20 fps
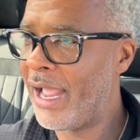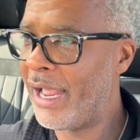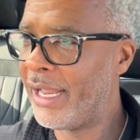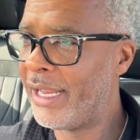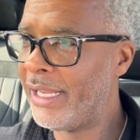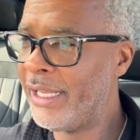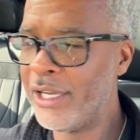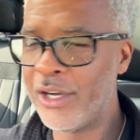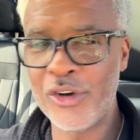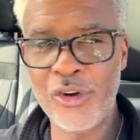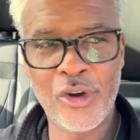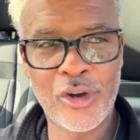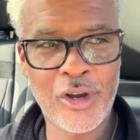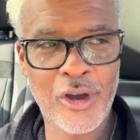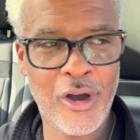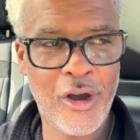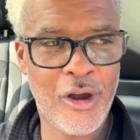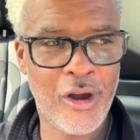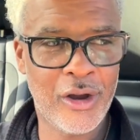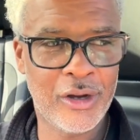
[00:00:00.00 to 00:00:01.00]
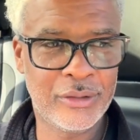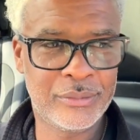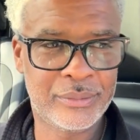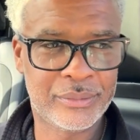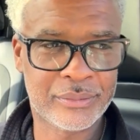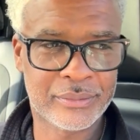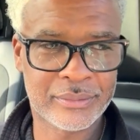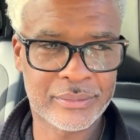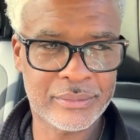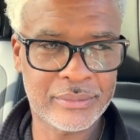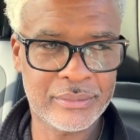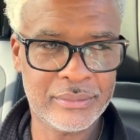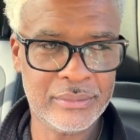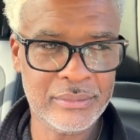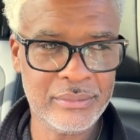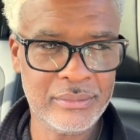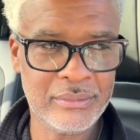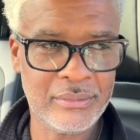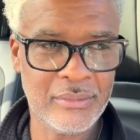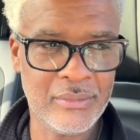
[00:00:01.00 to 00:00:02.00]
here go a car.
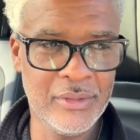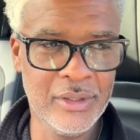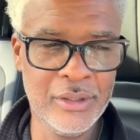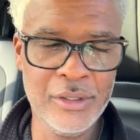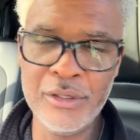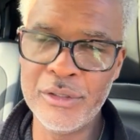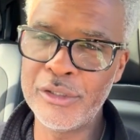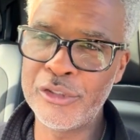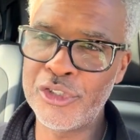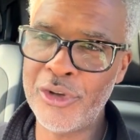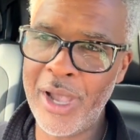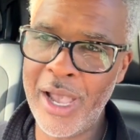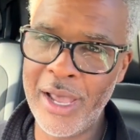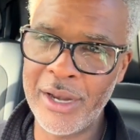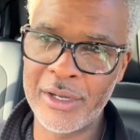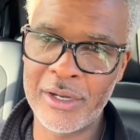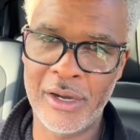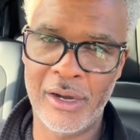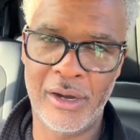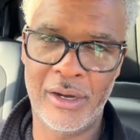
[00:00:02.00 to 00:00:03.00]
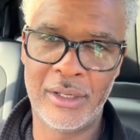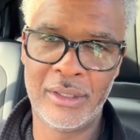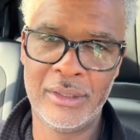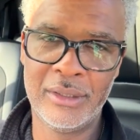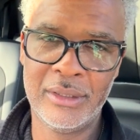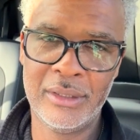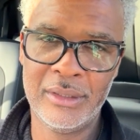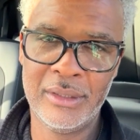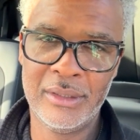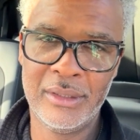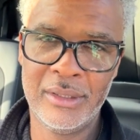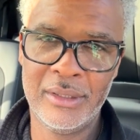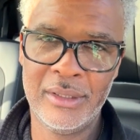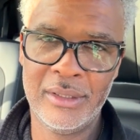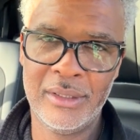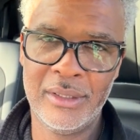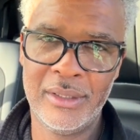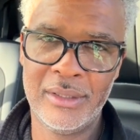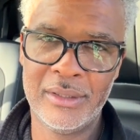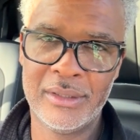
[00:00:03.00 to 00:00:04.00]
You can drive the car.
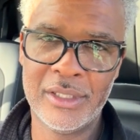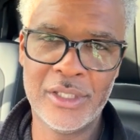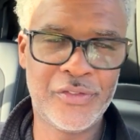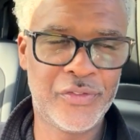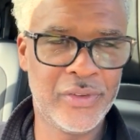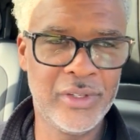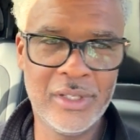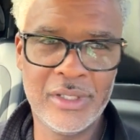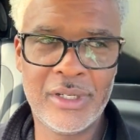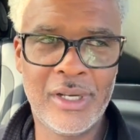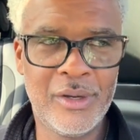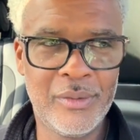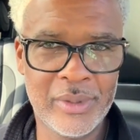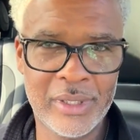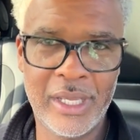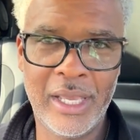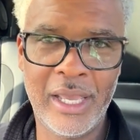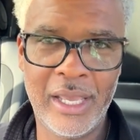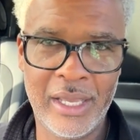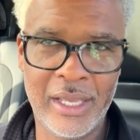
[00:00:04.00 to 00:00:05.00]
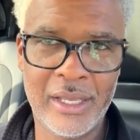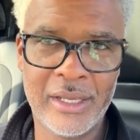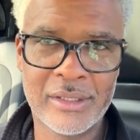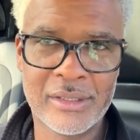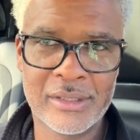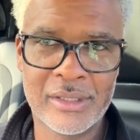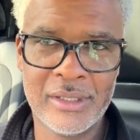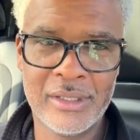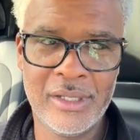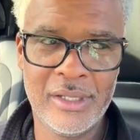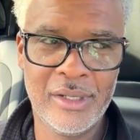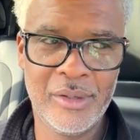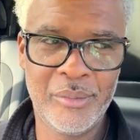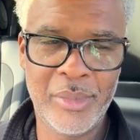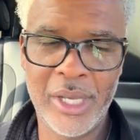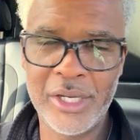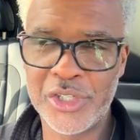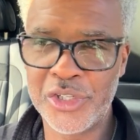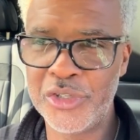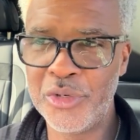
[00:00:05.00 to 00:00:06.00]
Just fill it up with gas.
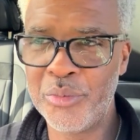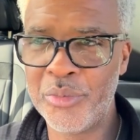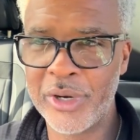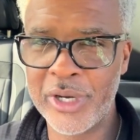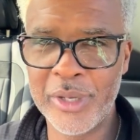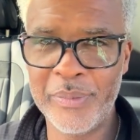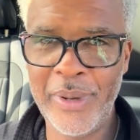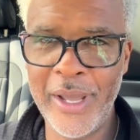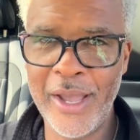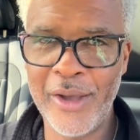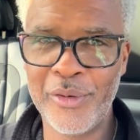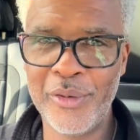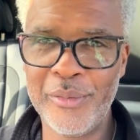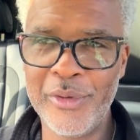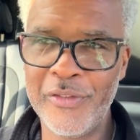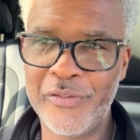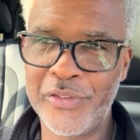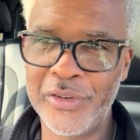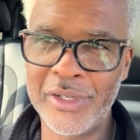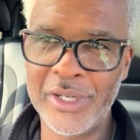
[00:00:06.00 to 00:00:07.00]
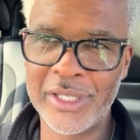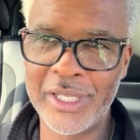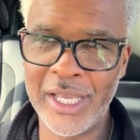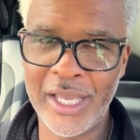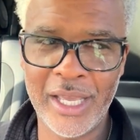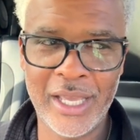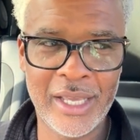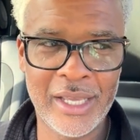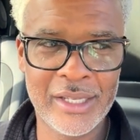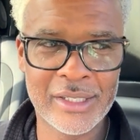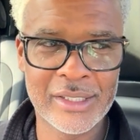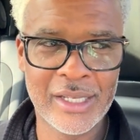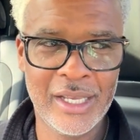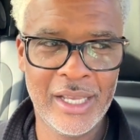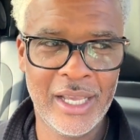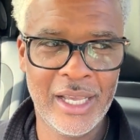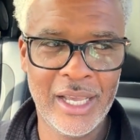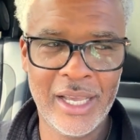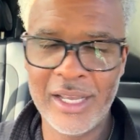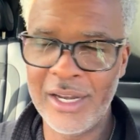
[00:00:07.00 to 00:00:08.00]
Make sure you bring it back with me full of gas.
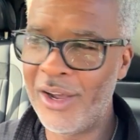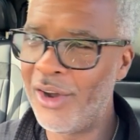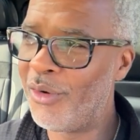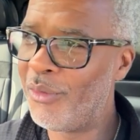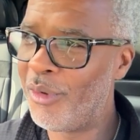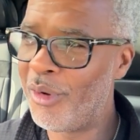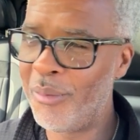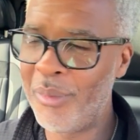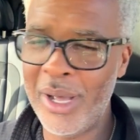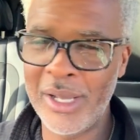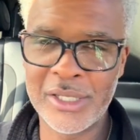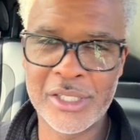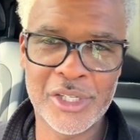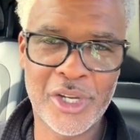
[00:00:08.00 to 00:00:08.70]
And I don't want my